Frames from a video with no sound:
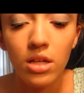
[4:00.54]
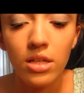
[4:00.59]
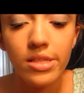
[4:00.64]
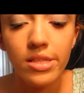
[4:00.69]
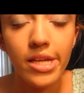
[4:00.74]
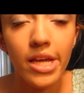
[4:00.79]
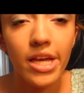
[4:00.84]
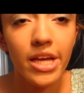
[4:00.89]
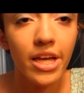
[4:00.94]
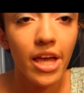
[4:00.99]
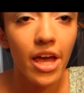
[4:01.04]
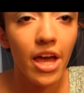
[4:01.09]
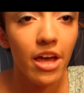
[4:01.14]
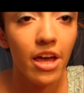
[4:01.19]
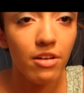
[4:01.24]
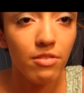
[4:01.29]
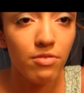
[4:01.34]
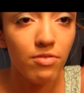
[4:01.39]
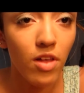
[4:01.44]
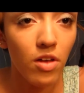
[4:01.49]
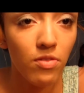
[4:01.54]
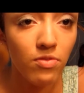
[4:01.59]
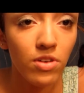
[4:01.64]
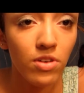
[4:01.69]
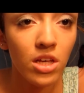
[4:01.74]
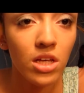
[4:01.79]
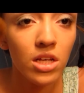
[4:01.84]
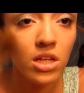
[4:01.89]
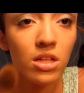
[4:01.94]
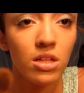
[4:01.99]
take a
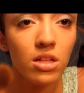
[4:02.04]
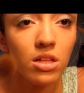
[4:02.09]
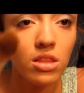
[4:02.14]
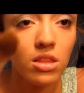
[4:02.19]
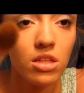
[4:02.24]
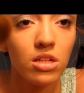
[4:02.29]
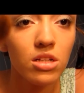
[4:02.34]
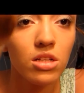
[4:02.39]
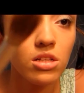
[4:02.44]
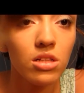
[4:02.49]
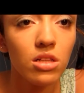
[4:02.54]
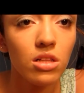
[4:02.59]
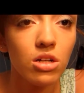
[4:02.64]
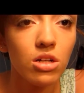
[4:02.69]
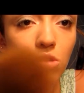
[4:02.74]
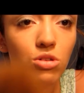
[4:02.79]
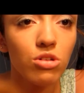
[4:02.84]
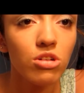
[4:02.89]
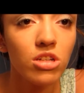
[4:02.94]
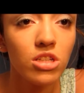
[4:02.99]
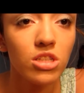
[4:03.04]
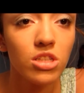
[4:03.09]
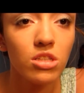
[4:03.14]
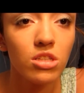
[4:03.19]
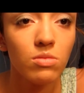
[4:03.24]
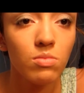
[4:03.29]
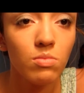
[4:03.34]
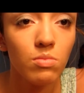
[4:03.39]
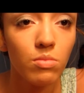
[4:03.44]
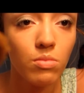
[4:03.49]
fluffy little
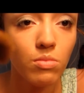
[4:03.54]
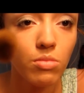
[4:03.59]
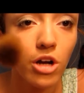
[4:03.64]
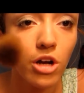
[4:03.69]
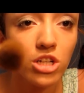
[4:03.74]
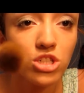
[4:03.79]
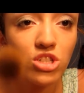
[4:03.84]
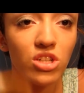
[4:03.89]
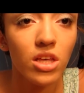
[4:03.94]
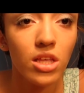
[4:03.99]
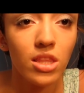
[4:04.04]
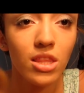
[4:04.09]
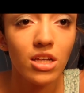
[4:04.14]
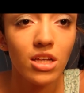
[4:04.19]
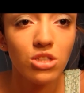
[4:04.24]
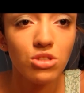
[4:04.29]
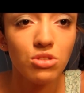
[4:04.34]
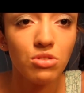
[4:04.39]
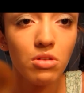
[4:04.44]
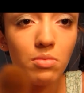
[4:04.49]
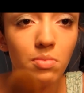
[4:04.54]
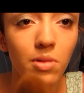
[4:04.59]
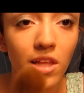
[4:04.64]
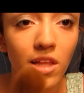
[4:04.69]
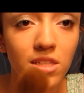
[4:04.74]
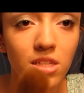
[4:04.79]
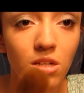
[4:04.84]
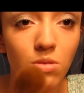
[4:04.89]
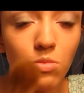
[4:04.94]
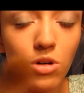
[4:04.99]
crease brush like this, or a
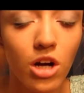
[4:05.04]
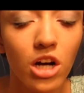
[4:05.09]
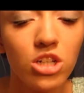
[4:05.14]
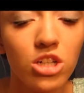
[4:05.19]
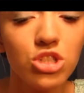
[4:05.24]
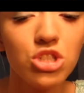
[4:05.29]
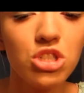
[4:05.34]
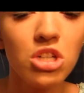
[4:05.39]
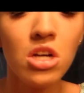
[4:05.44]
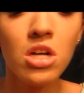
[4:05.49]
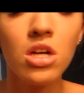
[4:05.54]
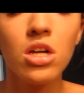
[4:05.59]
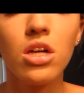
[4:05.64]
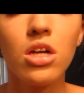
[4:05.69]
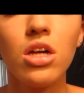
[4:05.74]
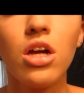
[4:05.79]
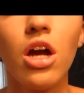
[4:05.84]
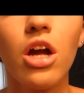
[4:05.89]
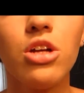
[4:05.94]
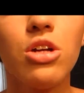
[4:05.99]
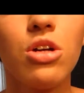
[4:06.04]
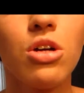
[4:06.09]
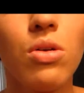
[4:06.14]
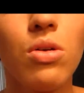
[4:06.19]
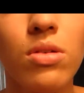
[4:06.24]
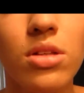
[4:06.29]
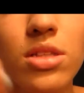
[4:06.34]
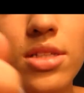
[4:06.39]
blending brush, and you're going